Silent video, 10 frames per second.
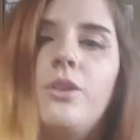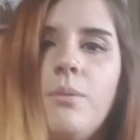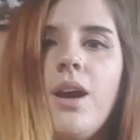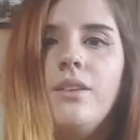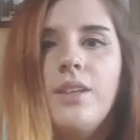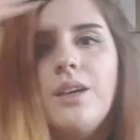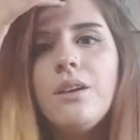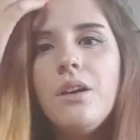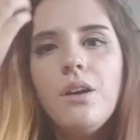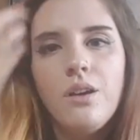Come on,
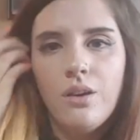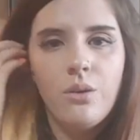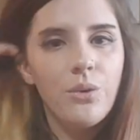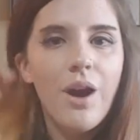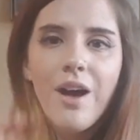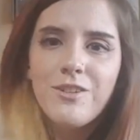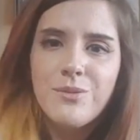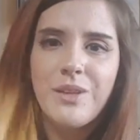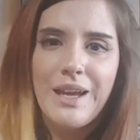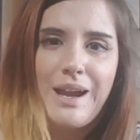like, we all have
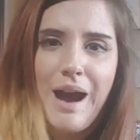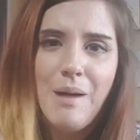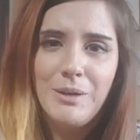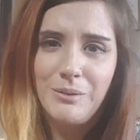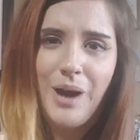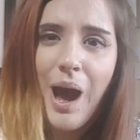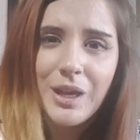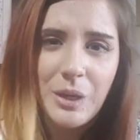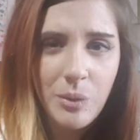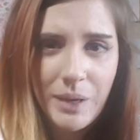something in common. We're all
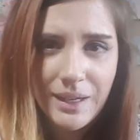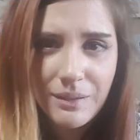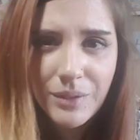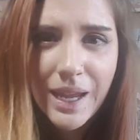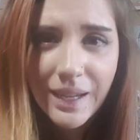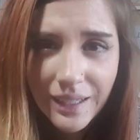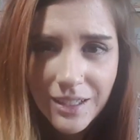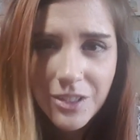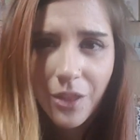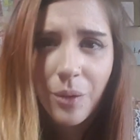human. We can't hate
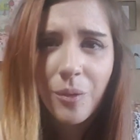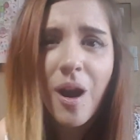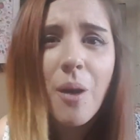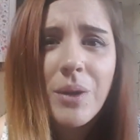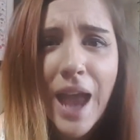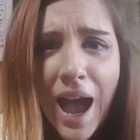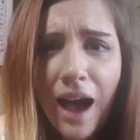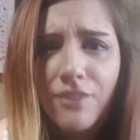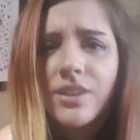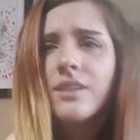each other. We're all we
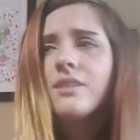have.